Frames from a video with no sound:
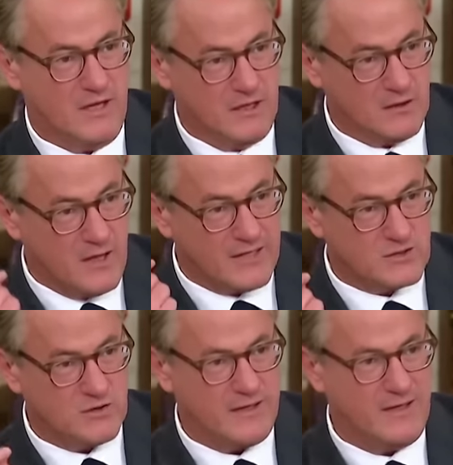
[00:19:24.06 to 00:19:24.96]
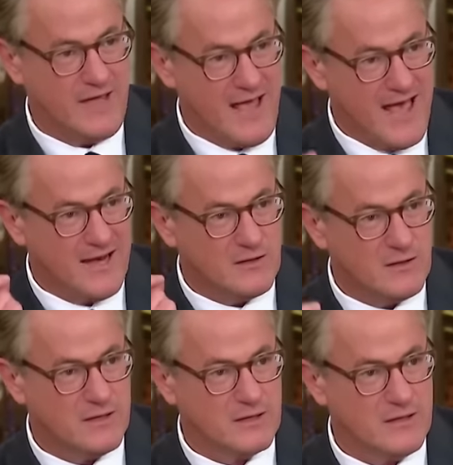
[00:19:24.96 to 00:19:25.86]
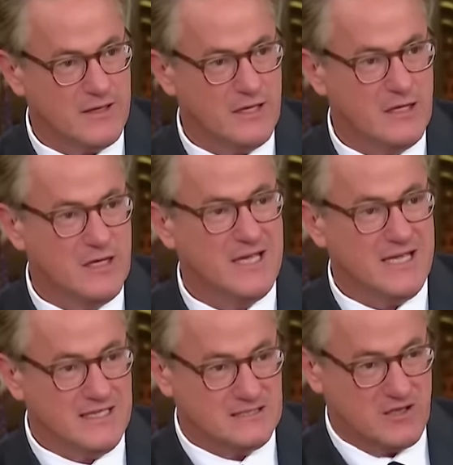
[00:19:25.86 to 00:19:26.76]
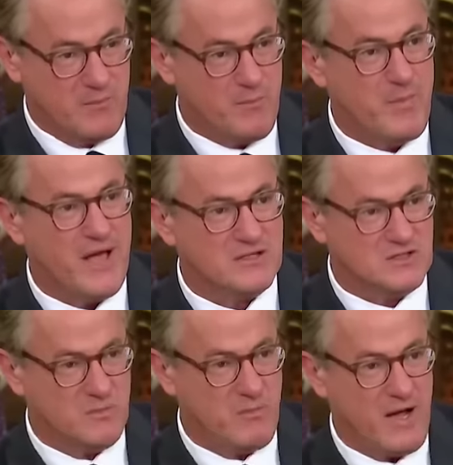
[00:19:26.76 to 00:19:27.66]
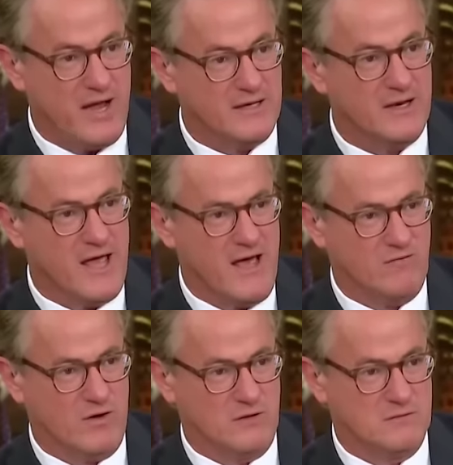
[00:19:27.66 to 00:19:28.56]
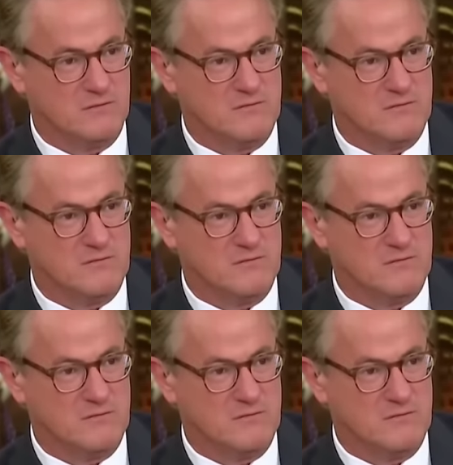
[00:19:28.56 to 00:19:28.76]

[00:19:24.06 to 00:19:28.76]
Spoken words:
intellectually, analytically, is the best Biden ever.